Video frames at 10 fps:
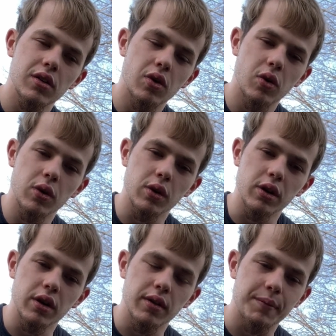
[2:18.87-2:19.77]

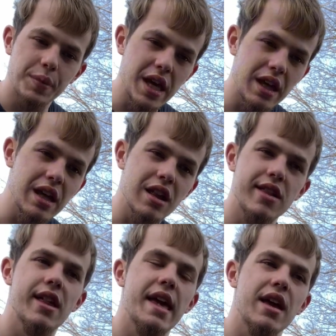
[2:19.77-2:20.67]
or
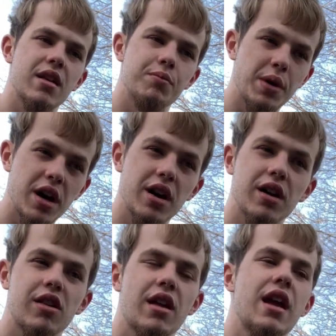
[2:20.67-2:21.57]
pinkies and
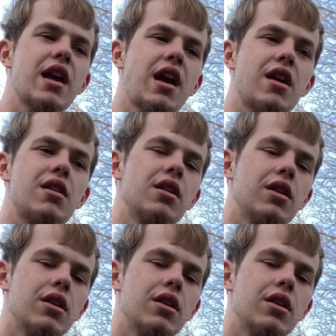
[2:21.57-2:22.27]
bugs and